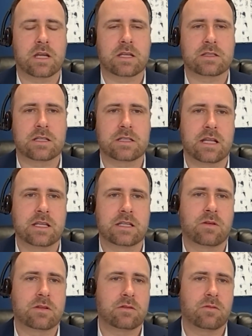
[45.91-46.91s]
As I said, this
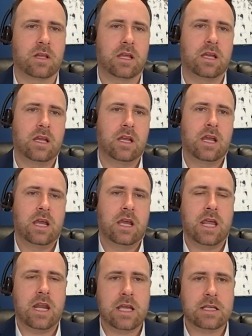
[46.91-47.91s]
wasn't really,
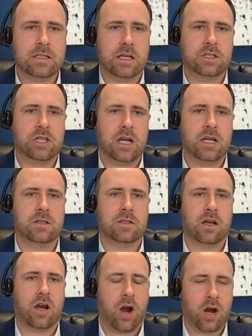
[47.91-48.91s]
it is a change to
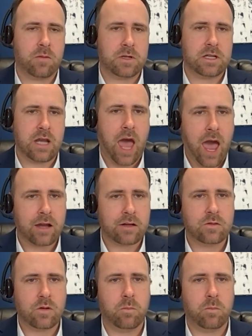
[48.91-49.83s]
the carbon tax,